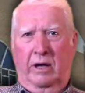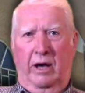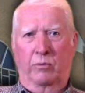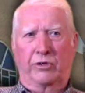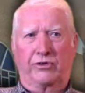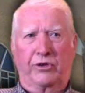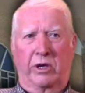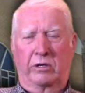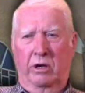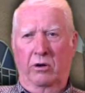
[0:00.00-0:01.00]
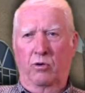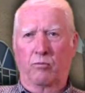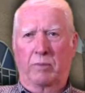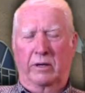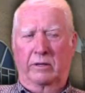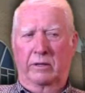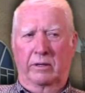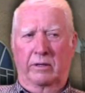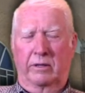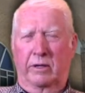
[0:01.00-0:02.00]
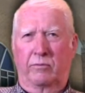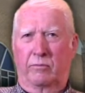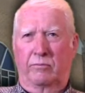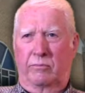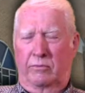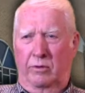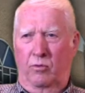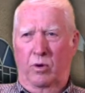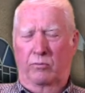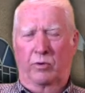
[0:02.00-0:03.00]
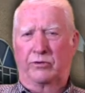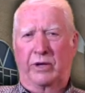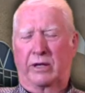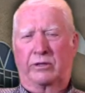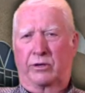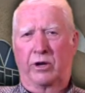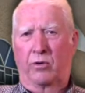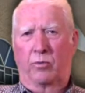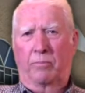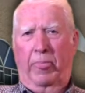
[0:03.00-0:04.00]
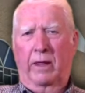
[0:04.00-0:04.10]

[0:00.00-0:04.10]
I would say no, but no one would take the no.